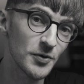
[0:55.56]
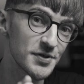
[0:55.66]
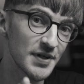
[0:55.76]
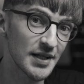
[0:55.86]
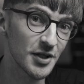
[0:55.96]

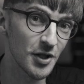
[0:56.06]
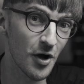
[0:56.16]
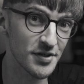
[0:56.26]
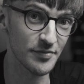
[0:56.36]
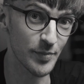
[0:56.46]
also get a
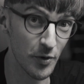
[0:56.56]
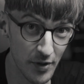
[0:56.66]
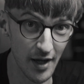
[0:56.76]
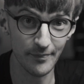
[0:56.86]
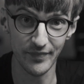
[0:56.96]
lot of
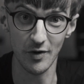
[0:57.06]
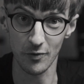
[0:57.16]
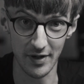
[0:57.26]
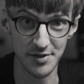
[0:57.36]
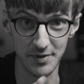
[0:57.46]
bokeh,
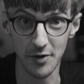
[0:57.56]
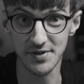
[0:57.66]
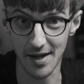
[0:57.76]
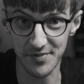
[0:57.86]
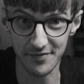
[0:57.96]
or as we know,
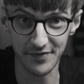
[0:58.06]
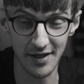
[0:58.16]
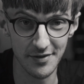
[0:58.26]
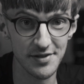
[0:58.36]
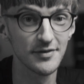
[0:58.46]
depth of
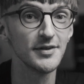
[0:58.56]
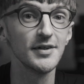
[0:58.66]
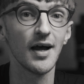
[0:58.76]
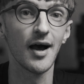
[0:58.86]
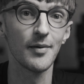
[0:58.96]
field.
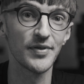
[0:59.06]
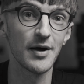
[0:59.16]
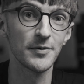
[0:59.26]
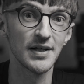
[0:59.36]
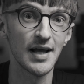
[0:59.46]

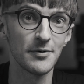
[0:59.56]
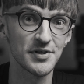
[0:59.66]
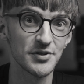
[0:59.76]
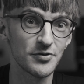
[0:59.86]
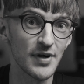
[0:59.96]
That will allow
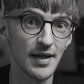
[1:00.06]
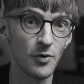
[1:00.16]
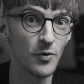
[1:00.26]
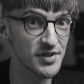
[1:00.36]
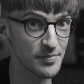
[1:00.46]
us to
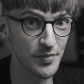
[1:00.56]
create awesome